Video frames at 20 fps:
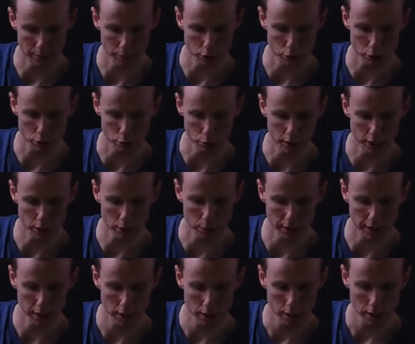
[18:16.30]
just go this
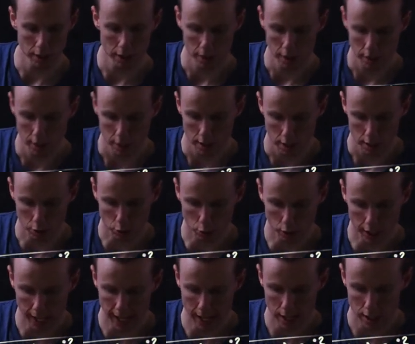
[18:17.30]
way, you
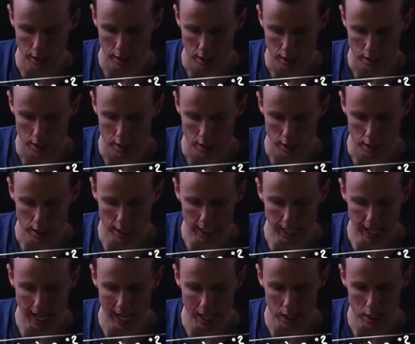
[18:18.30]
get
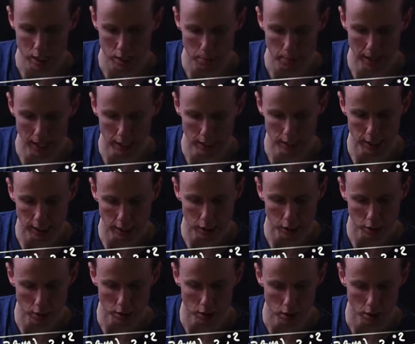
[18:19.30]
ds by d
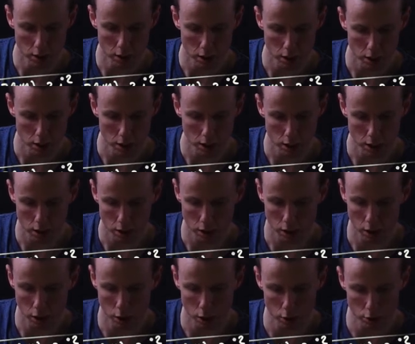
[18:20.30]
tau
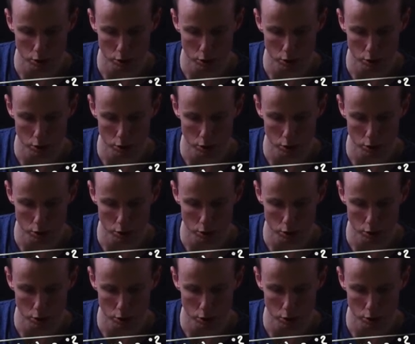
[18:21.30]
all